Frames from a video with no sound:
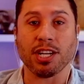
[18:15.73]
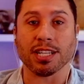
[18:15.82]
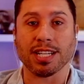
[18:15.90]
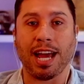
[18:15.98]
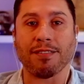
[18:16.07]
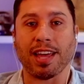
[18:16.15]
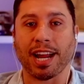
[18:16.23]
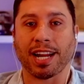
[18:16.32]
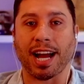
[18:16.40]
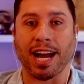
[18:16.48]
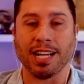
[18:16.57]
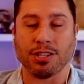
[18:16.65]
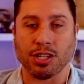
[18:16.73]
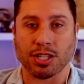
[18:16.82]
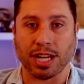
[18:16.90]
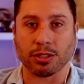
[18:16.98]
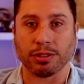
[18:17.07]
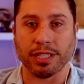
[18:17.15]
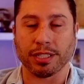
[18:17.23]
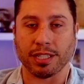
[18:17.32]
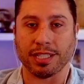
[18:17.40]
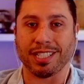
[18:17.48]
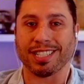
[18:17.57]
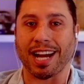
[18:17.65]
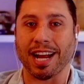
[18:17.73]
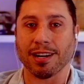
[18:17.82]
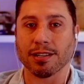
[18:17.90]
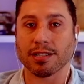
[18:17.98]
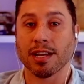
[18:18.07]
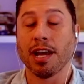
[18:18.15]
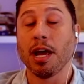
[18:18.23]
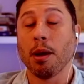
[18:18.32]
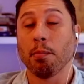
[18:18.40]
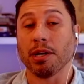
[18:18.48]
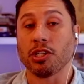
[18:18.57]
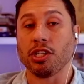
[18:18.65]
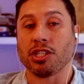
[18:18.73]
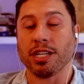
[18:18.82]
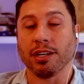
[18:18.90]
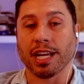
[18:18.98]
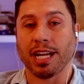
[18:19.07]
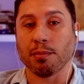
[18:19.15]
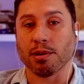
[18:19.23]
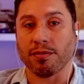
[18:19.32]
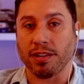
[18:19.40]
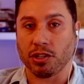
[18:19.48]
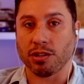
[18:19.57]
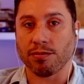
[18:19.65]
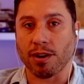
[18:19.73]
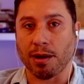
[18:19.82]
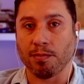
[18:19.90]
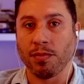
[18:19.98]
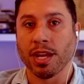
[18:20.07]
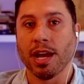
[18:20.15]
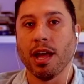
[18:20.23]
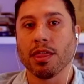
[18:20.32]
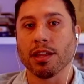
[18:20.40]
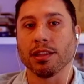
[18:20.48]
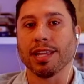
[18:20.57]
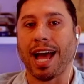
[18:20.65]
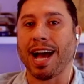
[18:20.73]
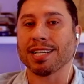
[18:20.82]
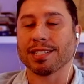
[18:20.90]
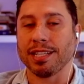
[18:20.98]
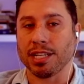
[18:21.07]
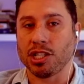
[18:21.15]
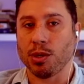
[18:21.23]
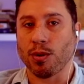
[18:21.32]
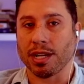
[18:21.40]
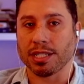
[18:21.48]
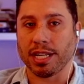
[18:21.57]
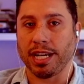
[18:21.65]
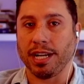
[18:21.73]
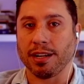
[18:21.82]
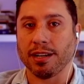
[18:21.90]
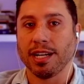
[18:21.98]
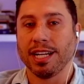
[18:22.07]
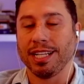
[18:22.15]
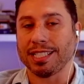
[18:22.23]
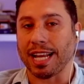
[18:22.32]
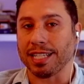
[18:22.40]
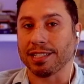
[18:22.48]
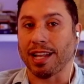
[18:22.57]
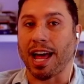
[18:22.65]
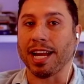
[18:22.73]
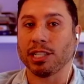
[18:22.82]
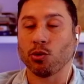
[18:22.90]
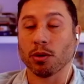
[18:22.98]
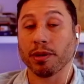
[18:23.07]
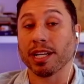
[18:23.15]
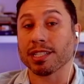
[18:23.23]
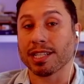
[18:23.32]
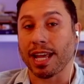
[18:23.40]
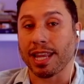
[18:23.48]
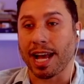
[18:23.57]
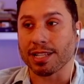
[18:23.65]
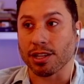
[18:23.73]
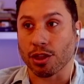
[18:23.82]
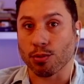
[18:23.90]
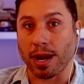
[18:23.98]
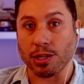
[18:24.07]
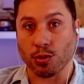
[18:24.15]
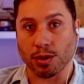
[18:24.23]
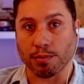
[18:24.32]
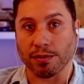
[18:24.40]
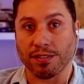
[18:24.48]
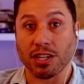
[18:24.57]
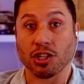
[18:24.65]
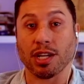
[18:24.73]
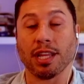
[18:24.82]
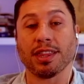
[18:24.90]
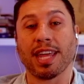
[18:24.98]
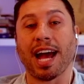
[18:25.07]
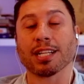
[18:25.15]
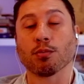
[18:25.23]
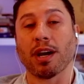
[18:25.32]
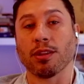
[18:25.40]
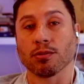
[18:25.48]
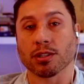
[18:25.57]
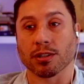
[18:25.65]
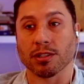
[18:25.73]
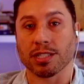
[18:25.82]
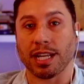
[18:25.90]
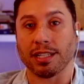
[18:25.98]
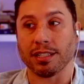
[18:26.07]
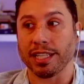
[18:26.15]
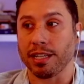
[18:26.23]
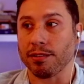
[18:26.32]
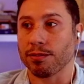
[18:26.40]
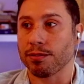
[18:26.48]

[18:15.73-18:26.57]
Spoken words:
have that guy she sexually desires, but she's still getting provision from, the last thing she wants to hear is that he's lying to her, because then that's a threat to her provision. And that's why those girls tend to leave.